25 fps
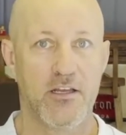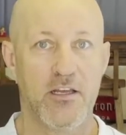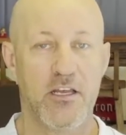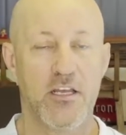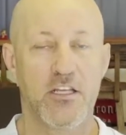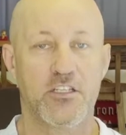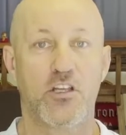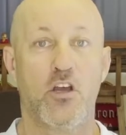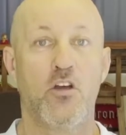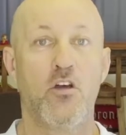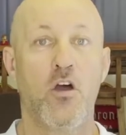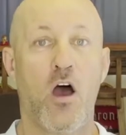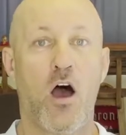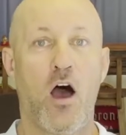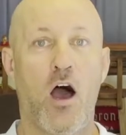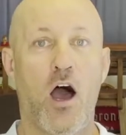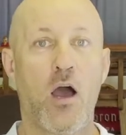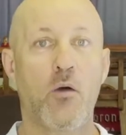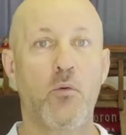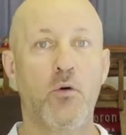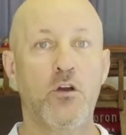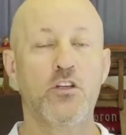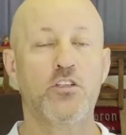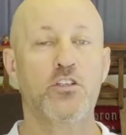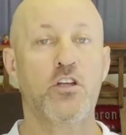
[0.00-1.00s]
So I
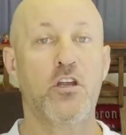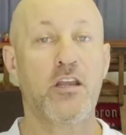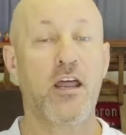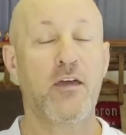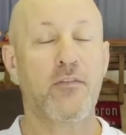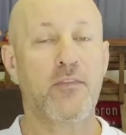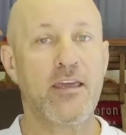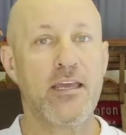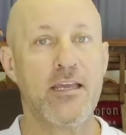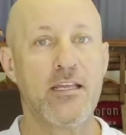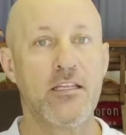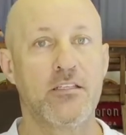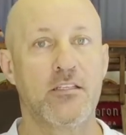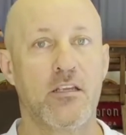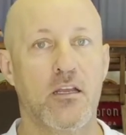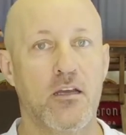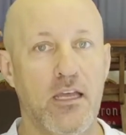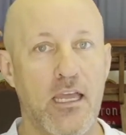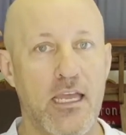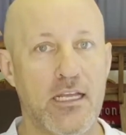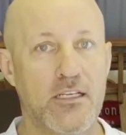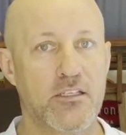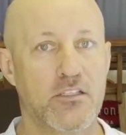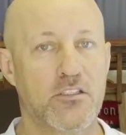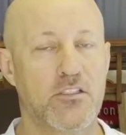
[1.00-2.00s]
want to show you, now these
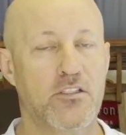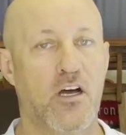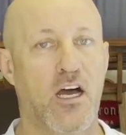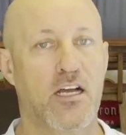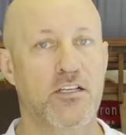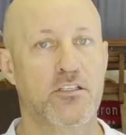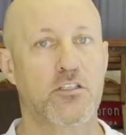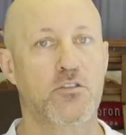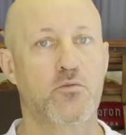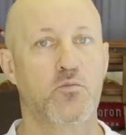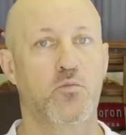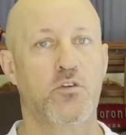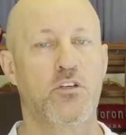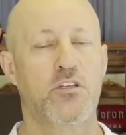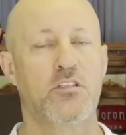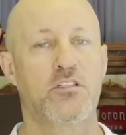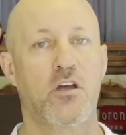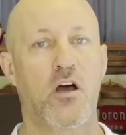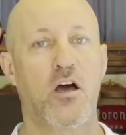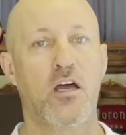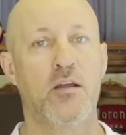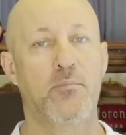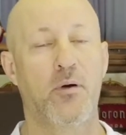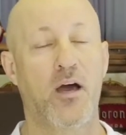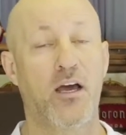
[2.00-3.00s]
exercises were
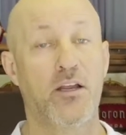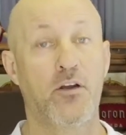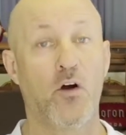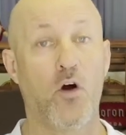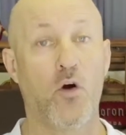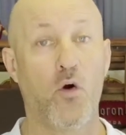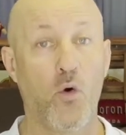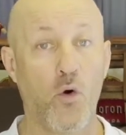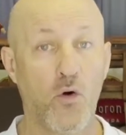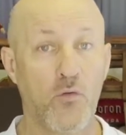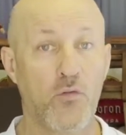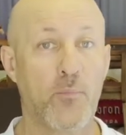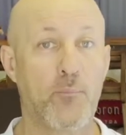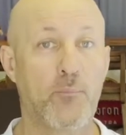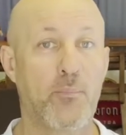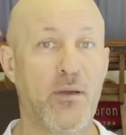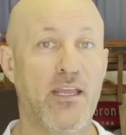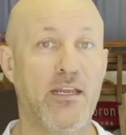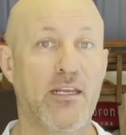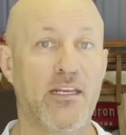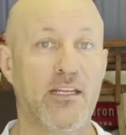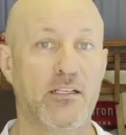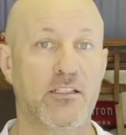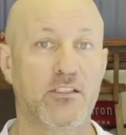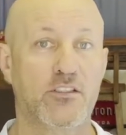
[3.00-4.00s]
designed by an
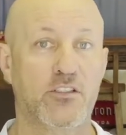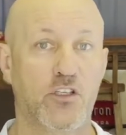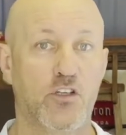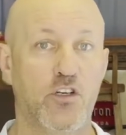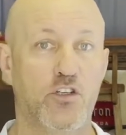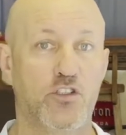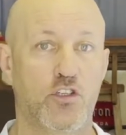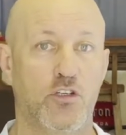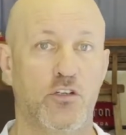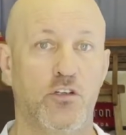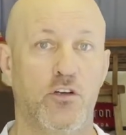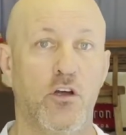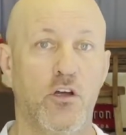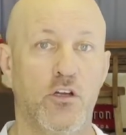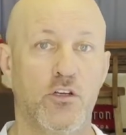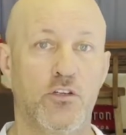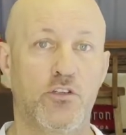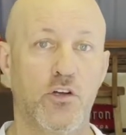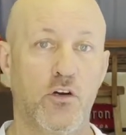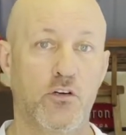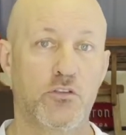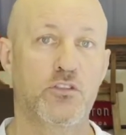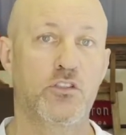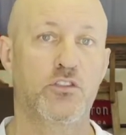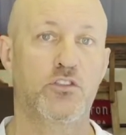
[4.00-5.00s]
orthopedic surgeon,
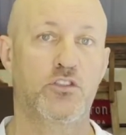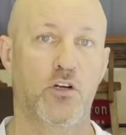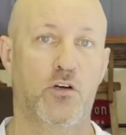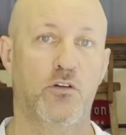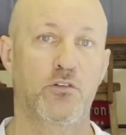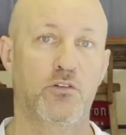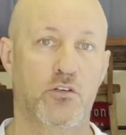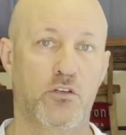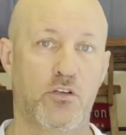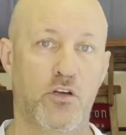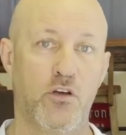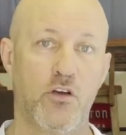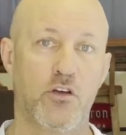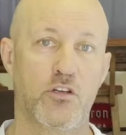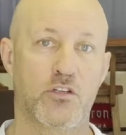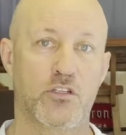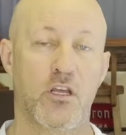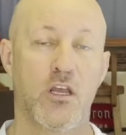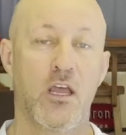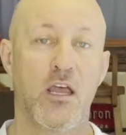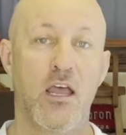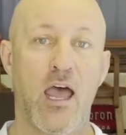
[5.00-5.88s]
Dr. John Kirsch.